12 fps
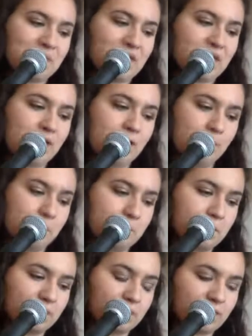
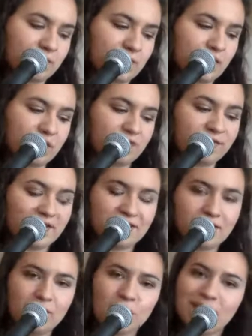You can find
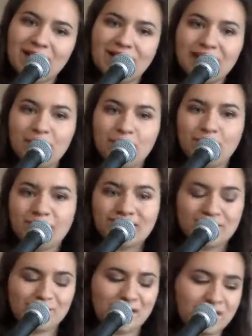it under my name.
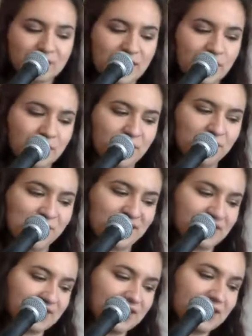Again, my name's Gabirelle
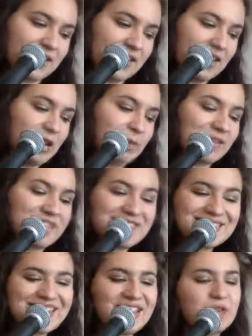Metz. But
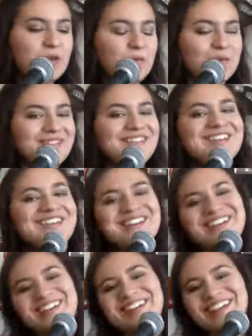this is Hey Cupid,
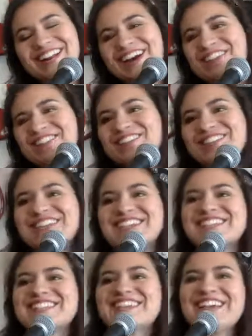and I wrote
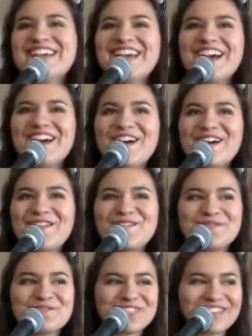this
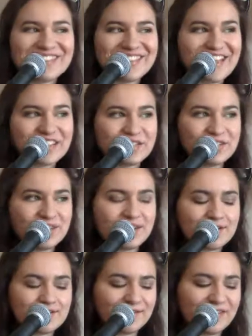last
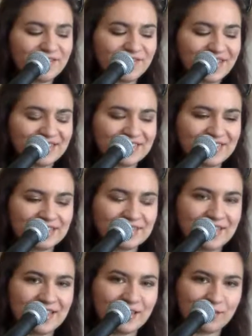year around Valentine's
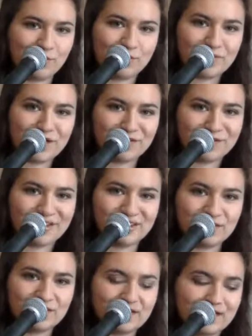Day. One of my
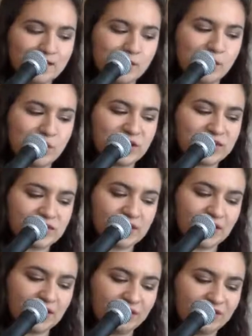friends, Christy
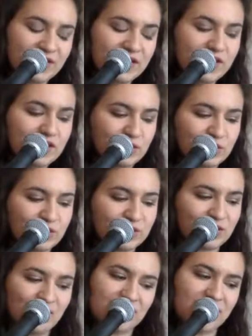Huff, who's
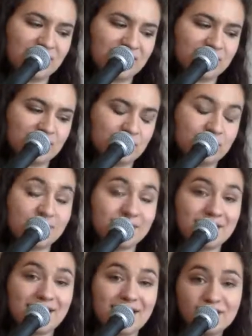also an artist, was
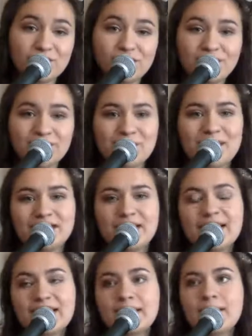in Nashville from
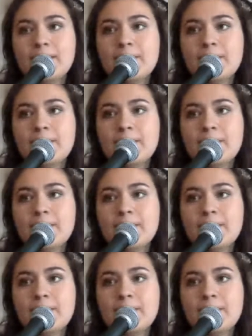LA,